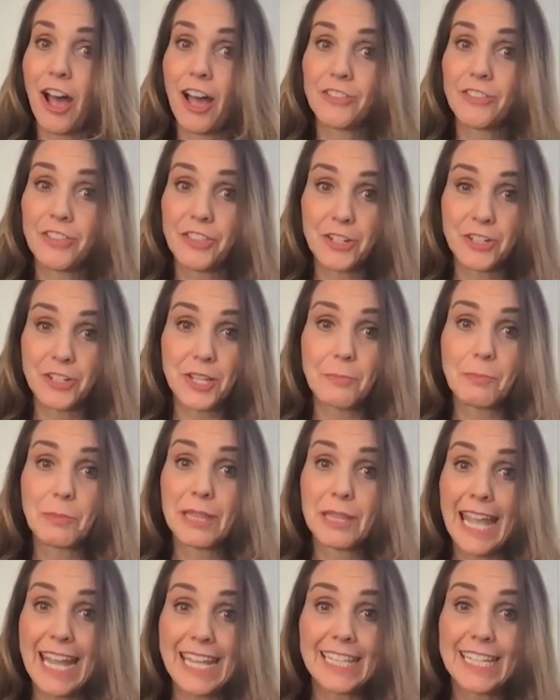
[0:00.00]
there's a
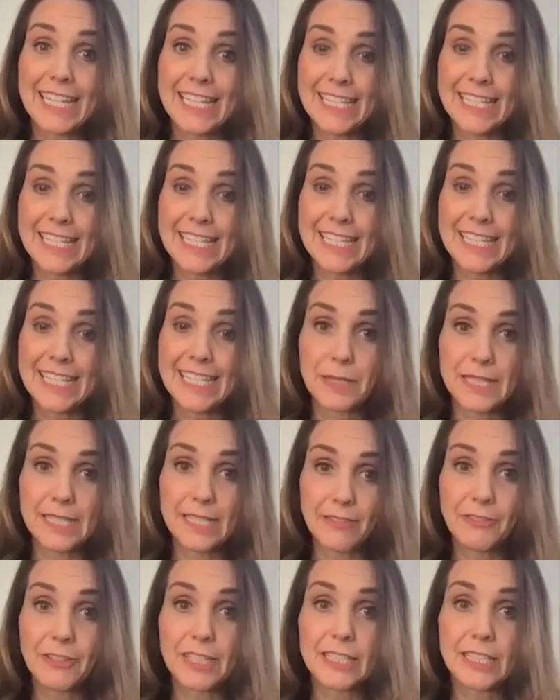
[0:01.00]
playlist
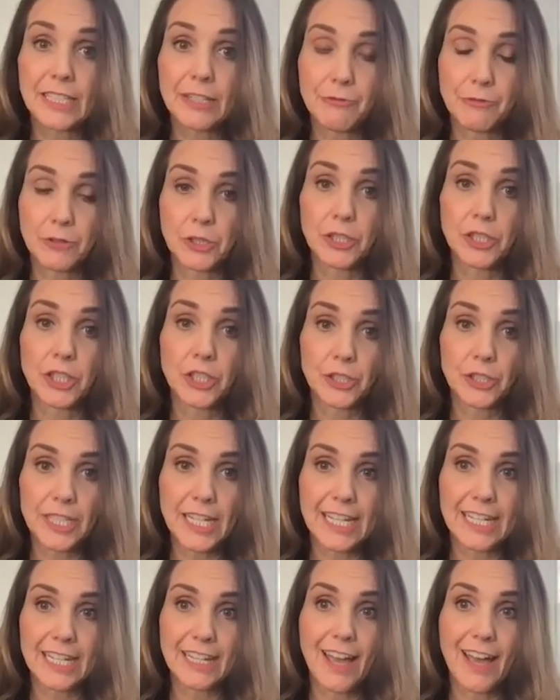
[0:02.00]
specifically for
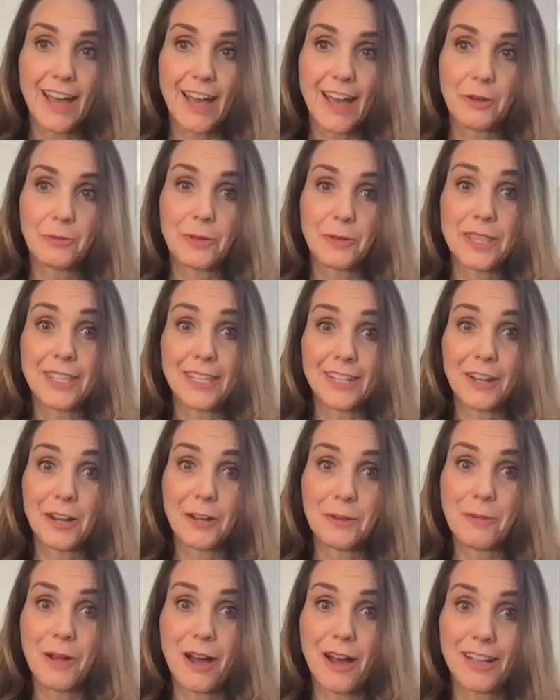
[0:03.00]
learning within
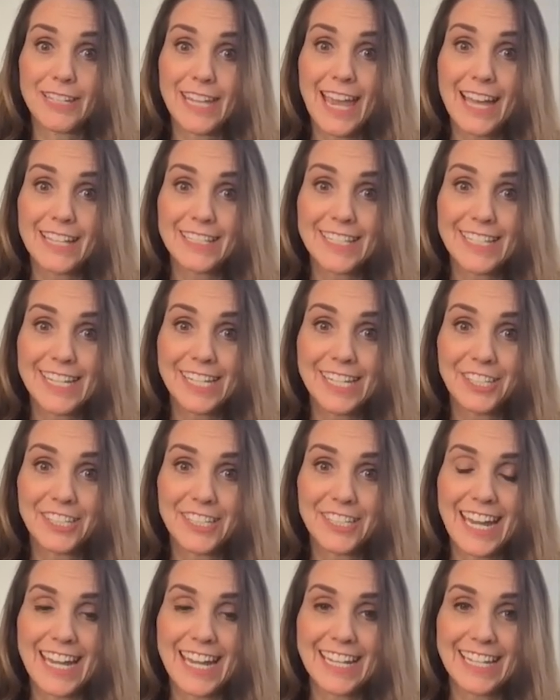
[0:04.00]
our podcast
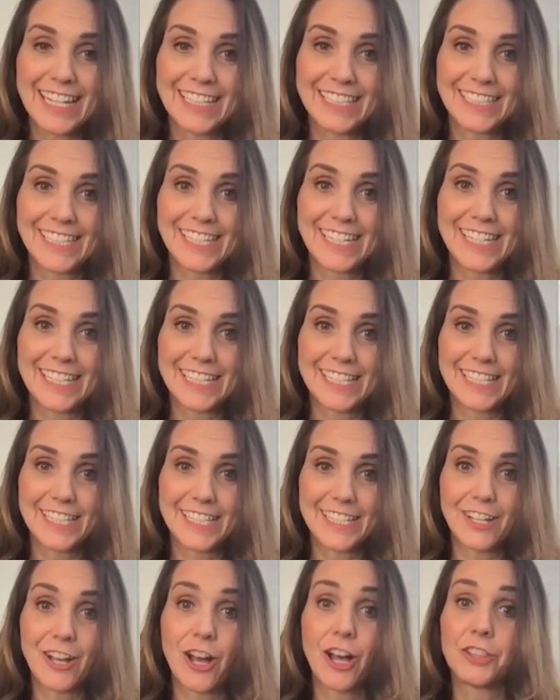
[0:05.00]
here, and
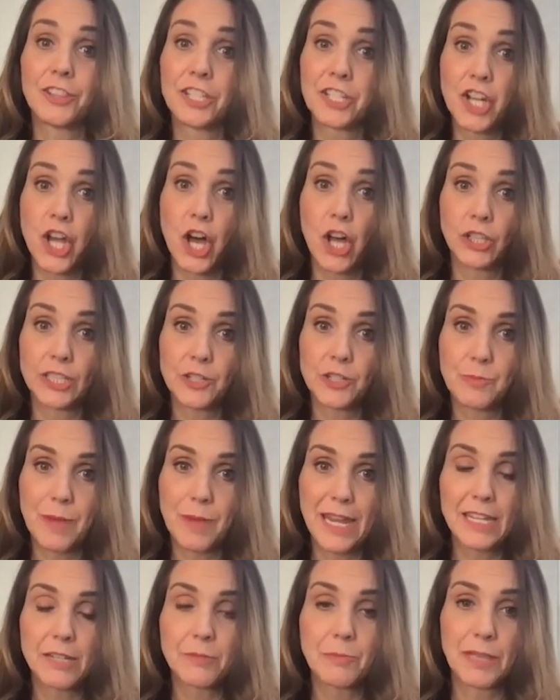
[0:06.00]
it's called the Knowledge
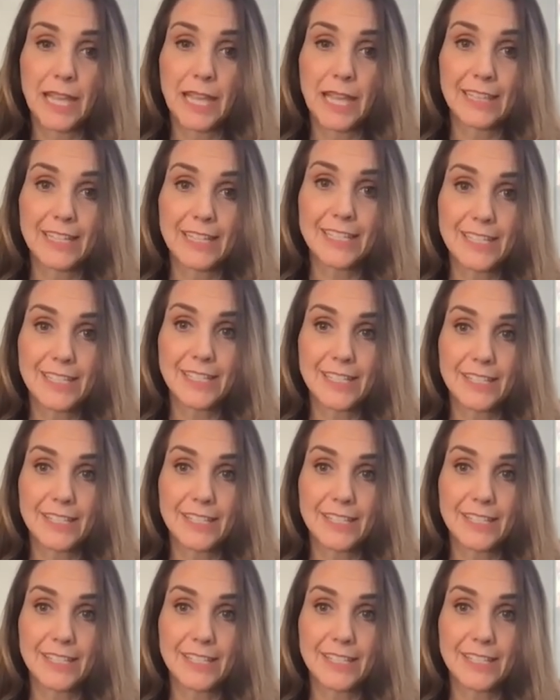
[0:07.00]
Bank playlist.